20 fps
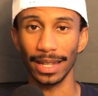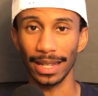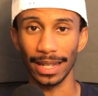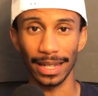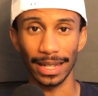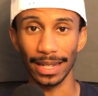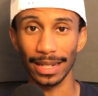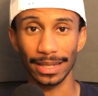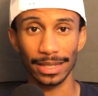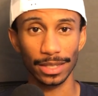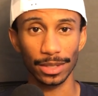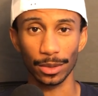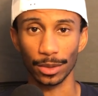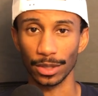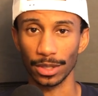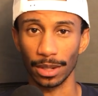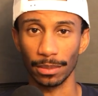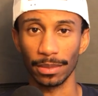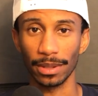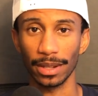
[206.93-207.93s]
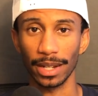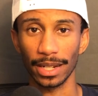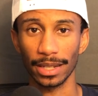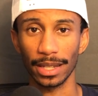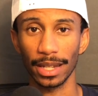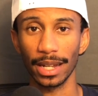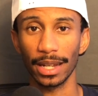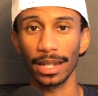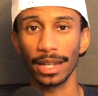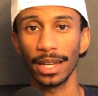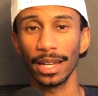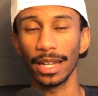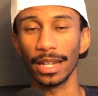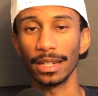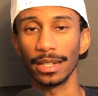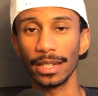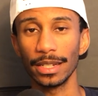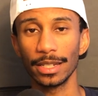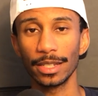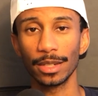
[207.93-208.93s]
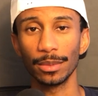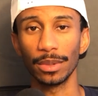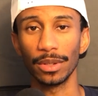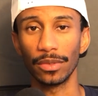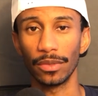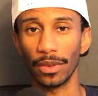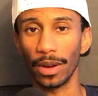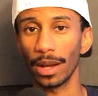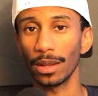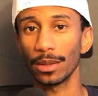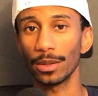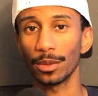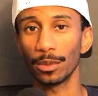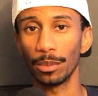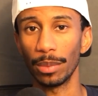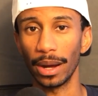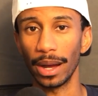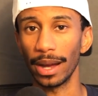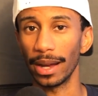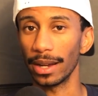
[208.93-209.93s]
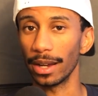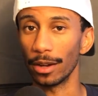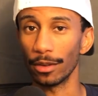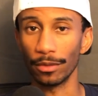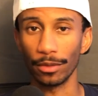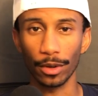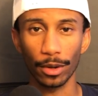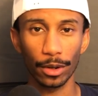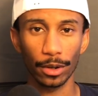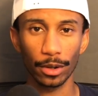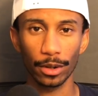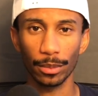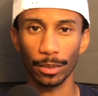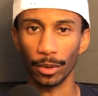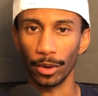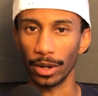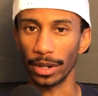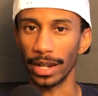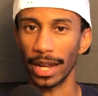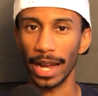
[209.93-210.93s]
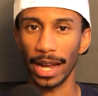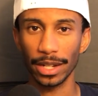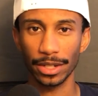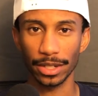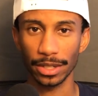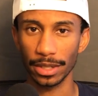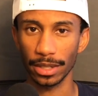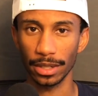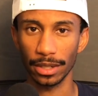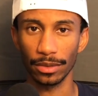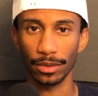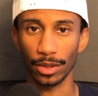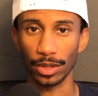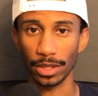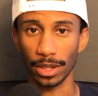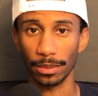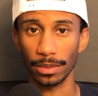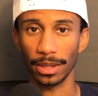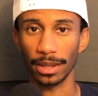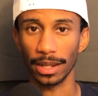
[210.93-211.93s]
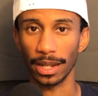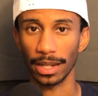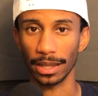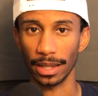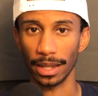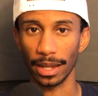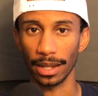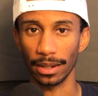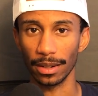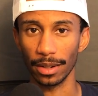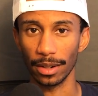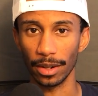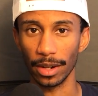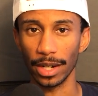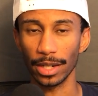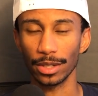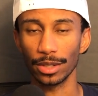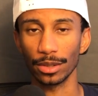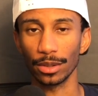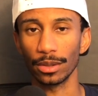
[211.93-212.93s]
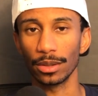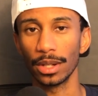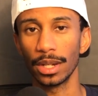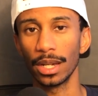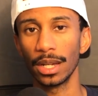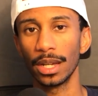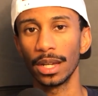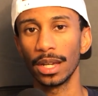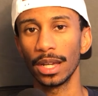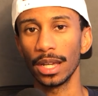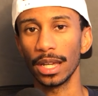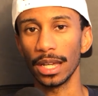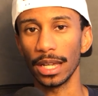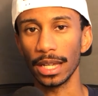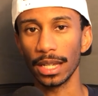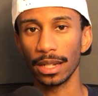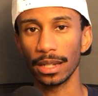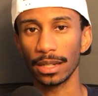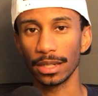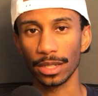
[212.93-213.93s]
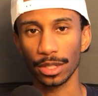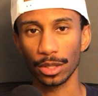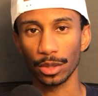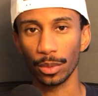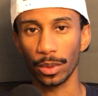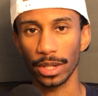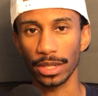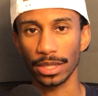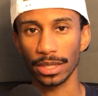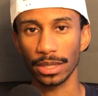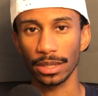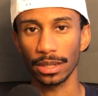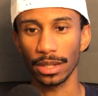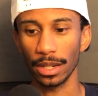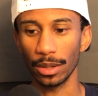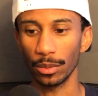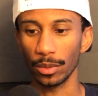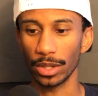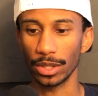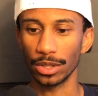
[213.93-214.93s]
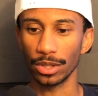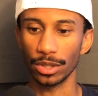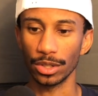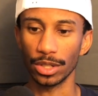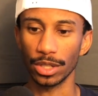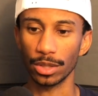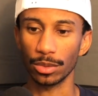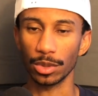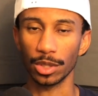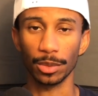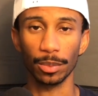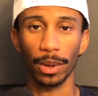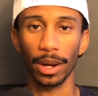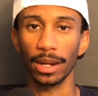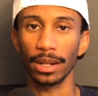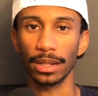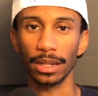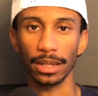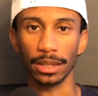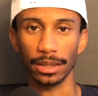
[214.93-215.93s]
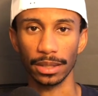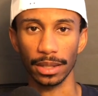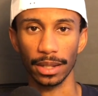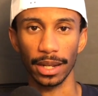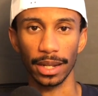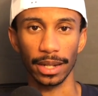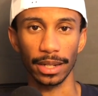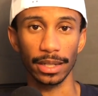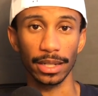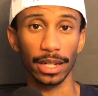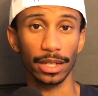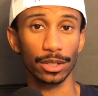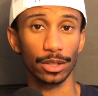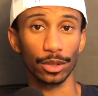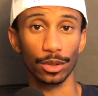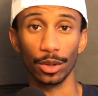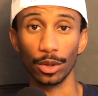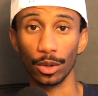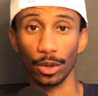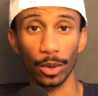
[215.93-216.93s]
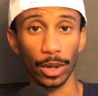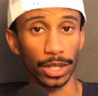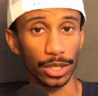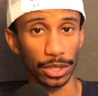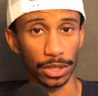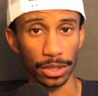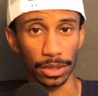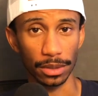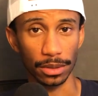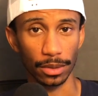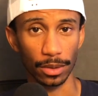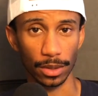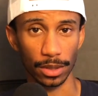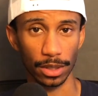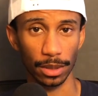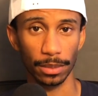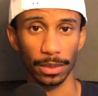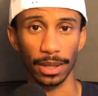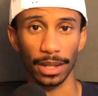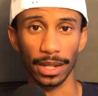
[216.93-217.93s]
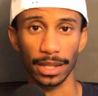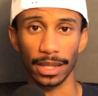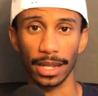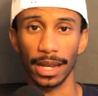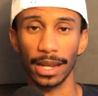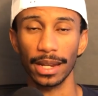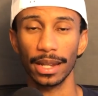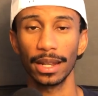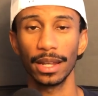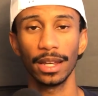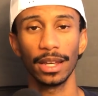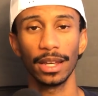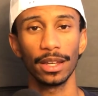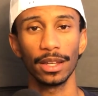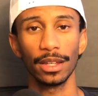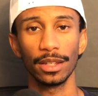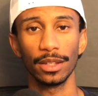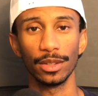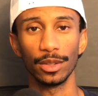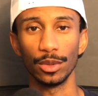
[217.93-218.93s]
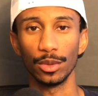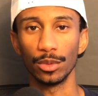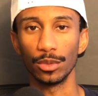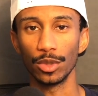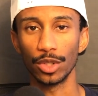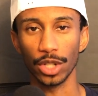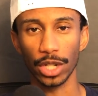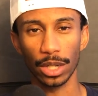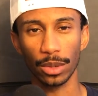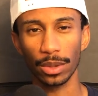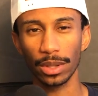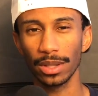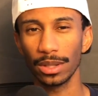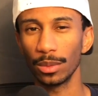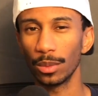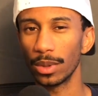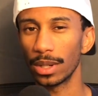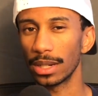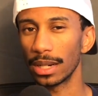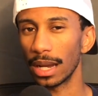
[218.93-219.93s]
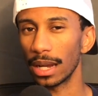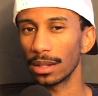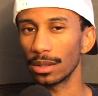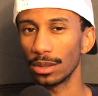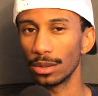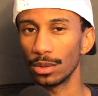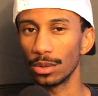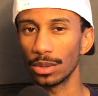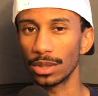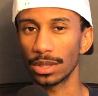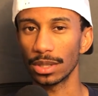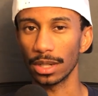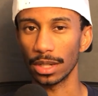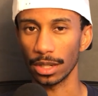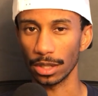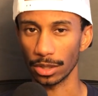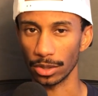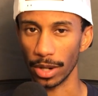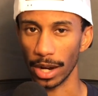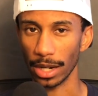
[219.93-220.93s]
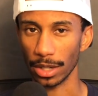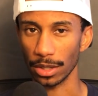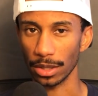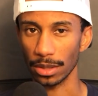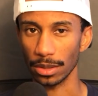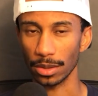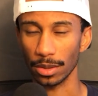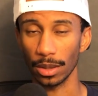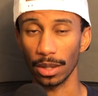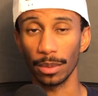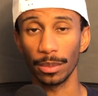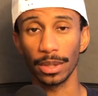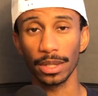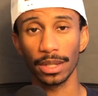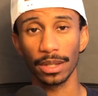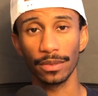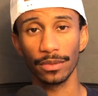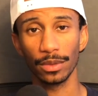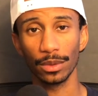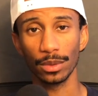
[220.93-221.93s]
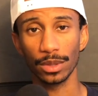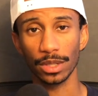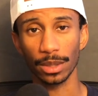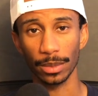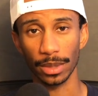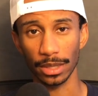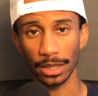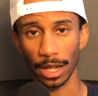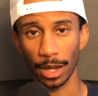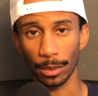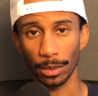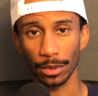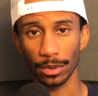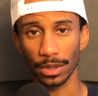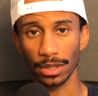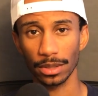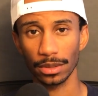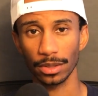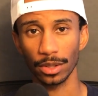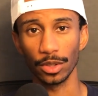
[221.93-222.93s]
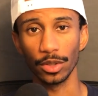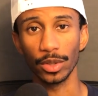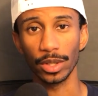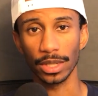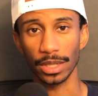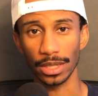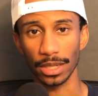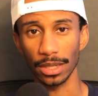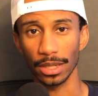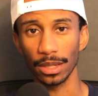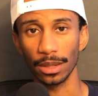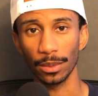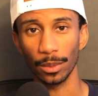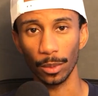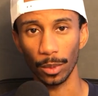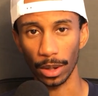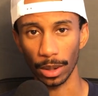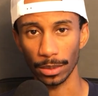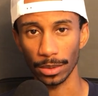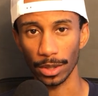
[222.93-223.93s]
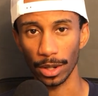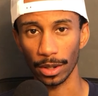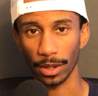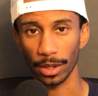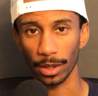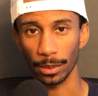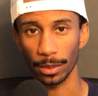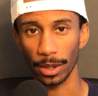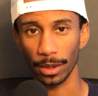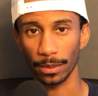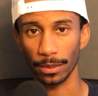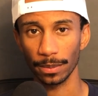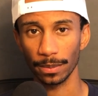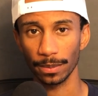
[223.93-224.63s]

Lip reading: it's or something like that, it needs to be followed by a verb or an adjective or something like that. All right. So in the situation in which you're just responding to like a yes or no question or something like that, you generally would not use a contraction. So let me give you some examples so you can see what I'm talking about.